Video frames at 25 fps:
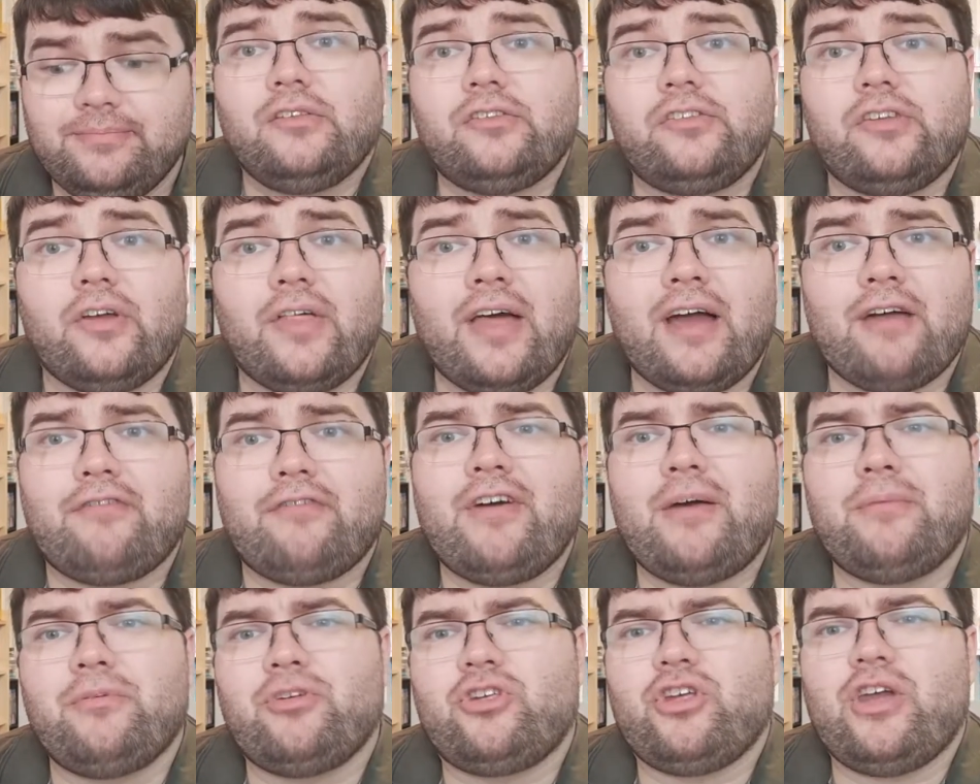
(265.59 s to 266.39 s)
So that
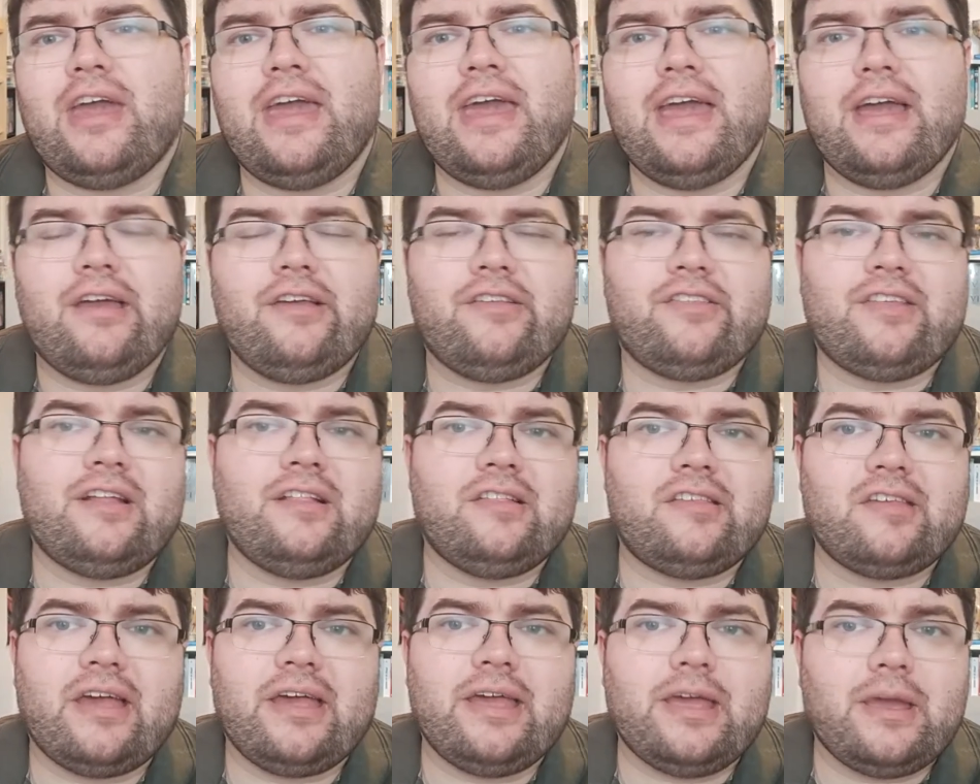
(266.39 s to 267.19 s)
Fabergé egg is then
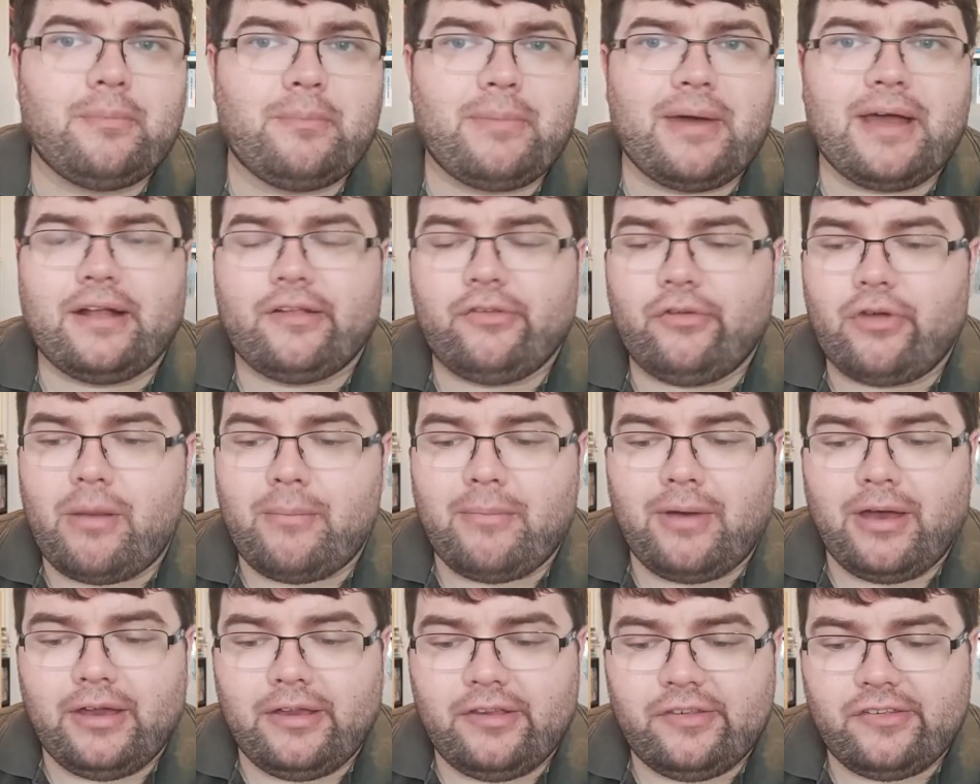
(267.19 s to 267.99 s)
taken back to
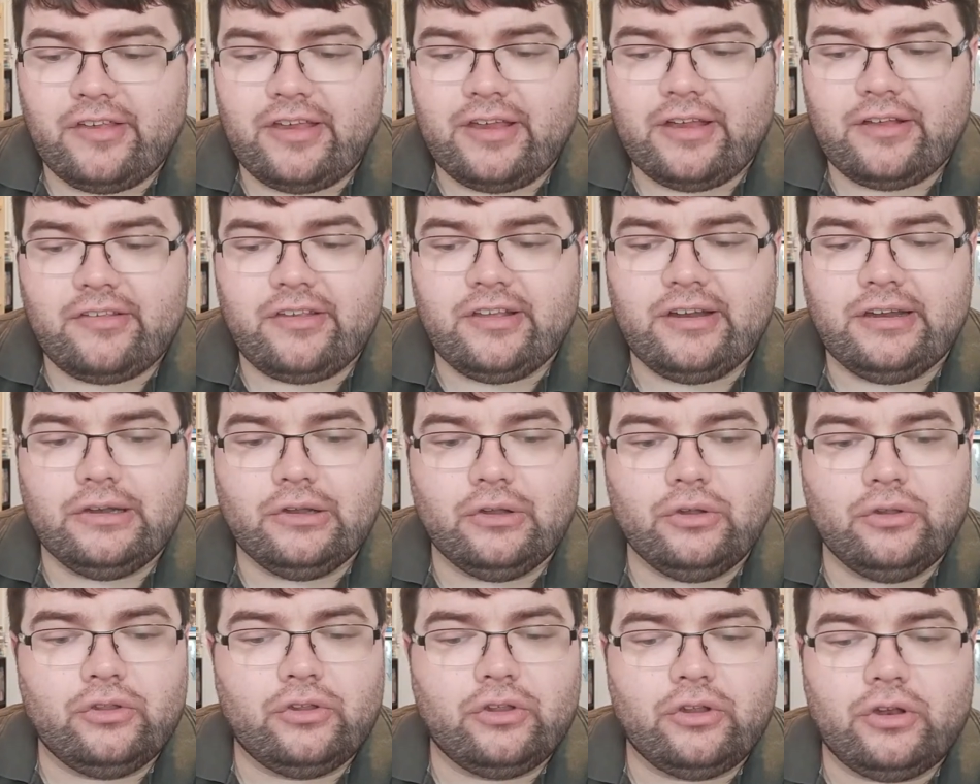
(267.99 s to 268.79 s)
MI6 in
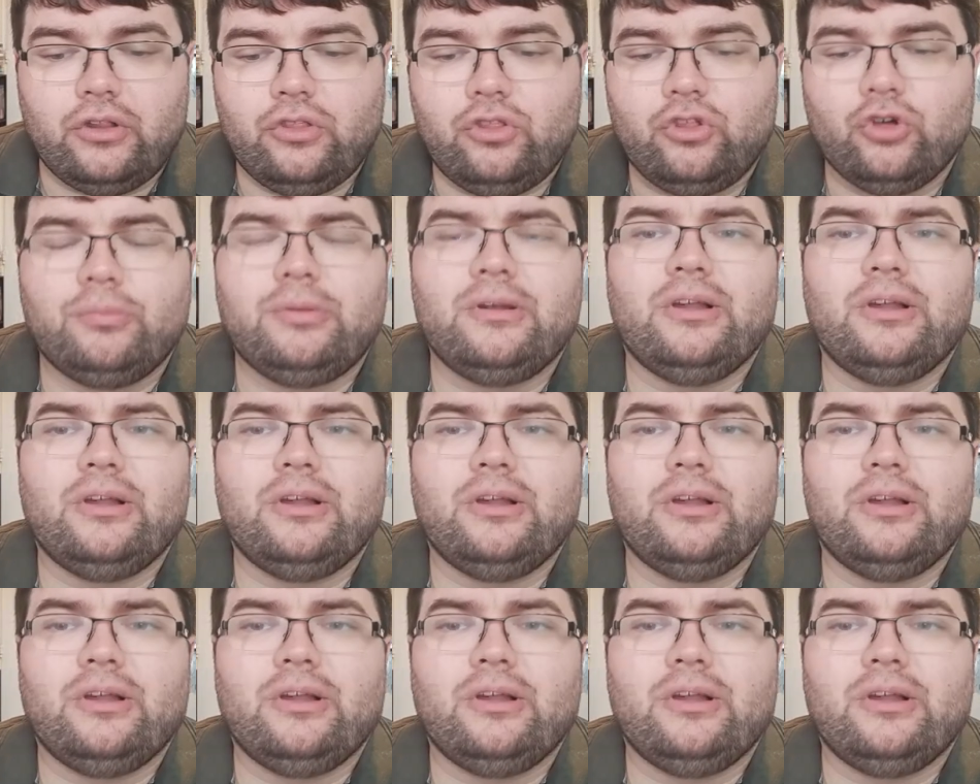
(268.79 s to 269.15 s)
London, and